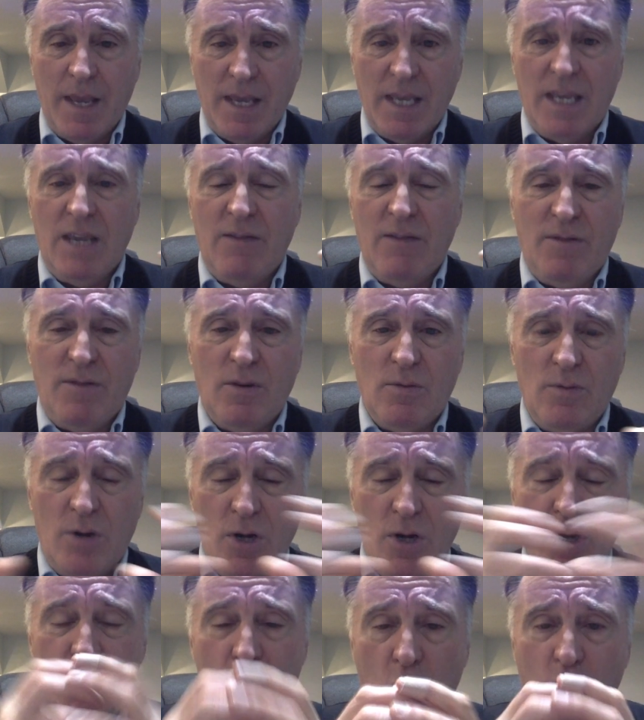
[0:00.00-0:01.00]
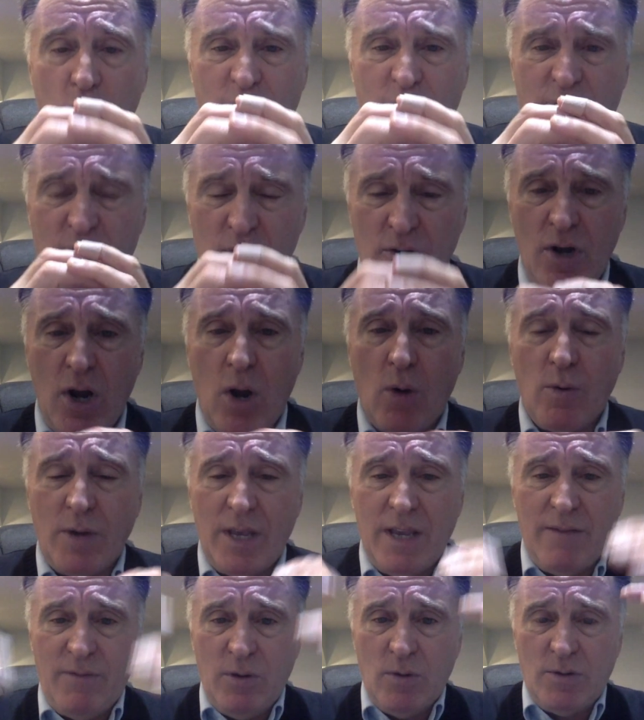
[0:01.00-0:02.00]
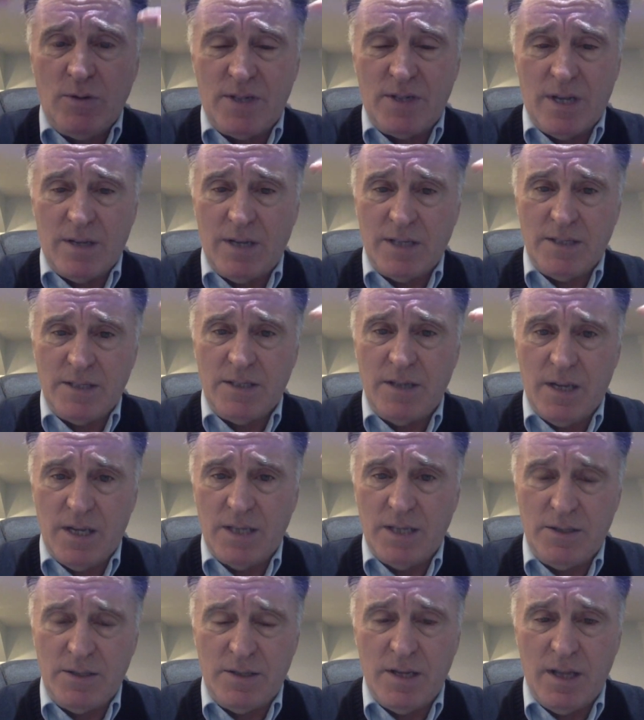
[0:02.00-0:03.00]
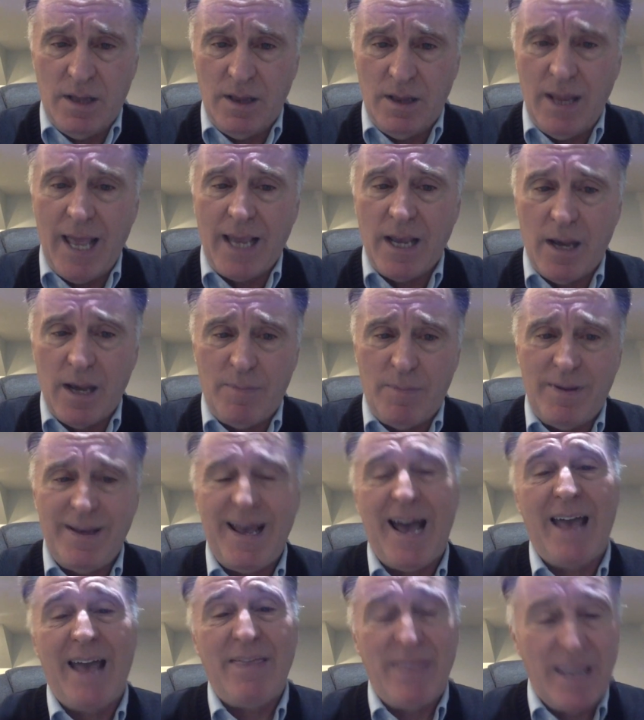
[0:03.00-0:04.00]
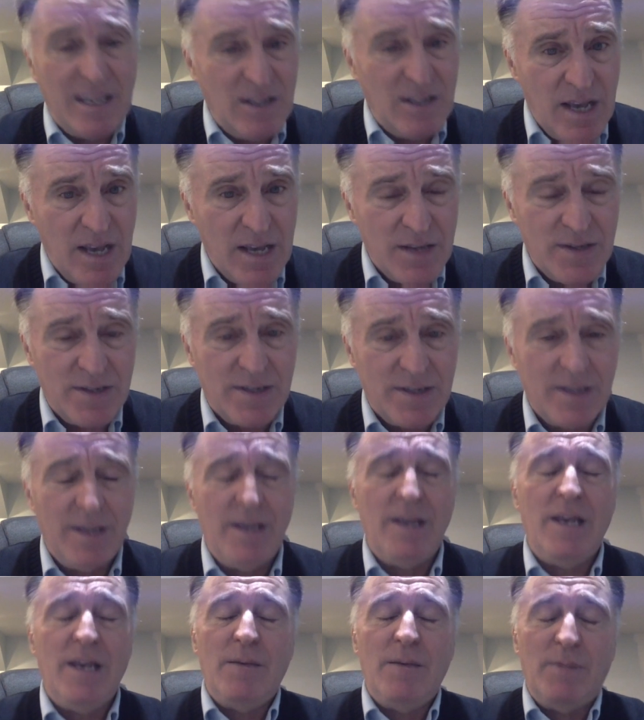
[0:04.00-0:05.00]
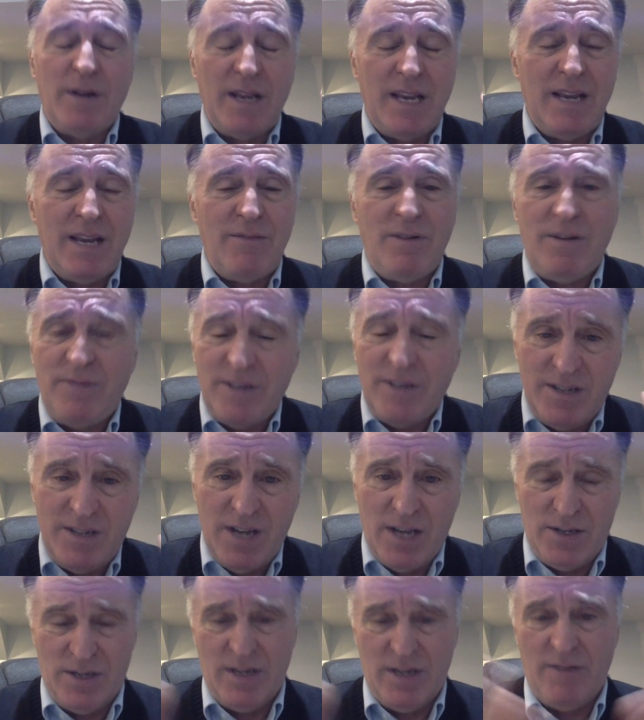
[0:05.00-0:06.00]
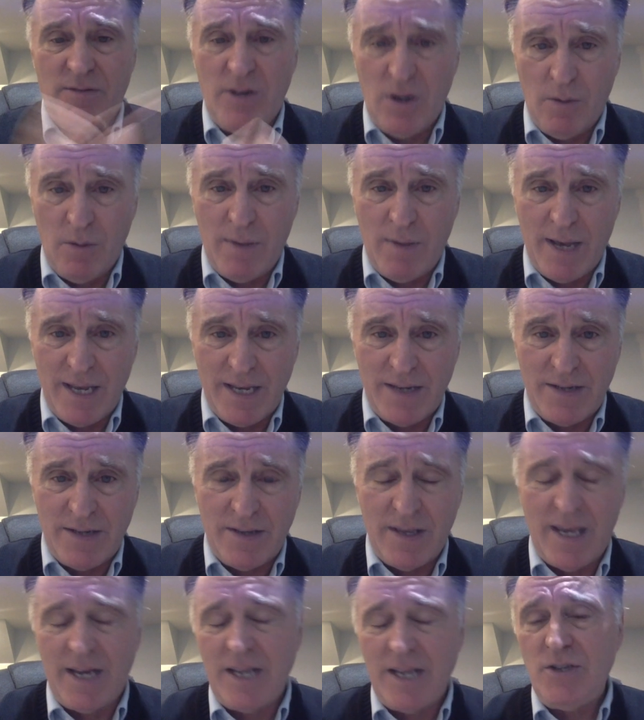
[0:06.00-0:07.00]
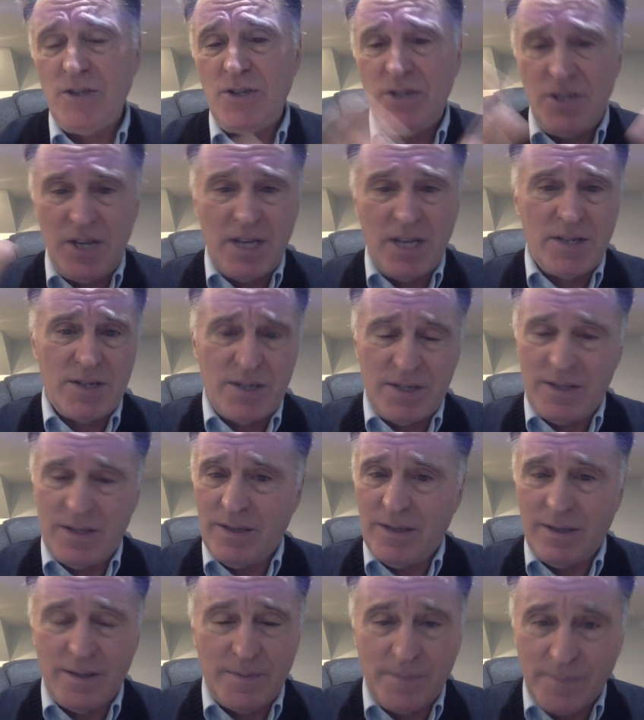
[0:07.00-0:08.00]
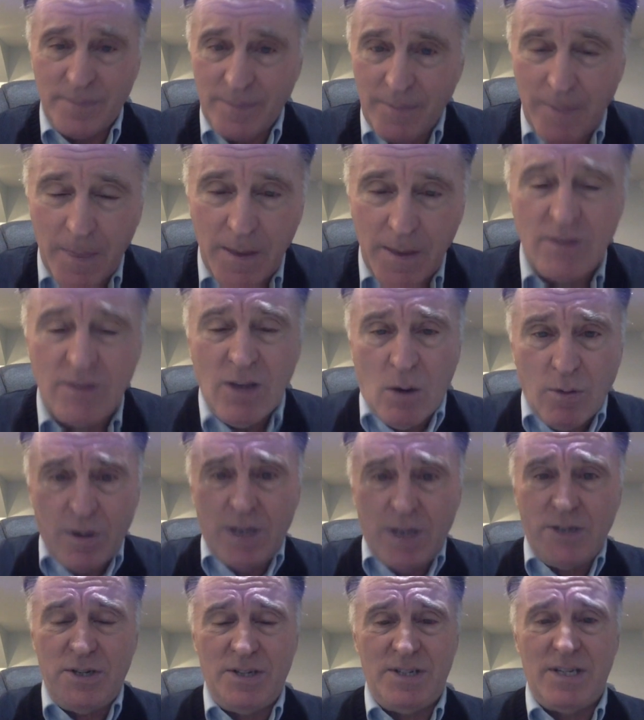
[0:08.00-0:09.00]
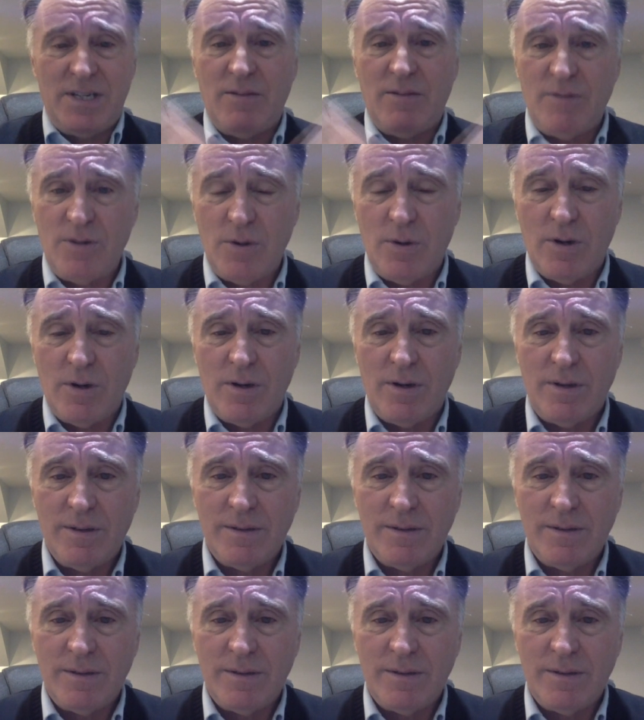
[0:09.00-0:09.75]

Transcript: give you note for note, give you a leg up, I think it does. But even if it doesn't, if you don't buy into that, just don't cut yourself short.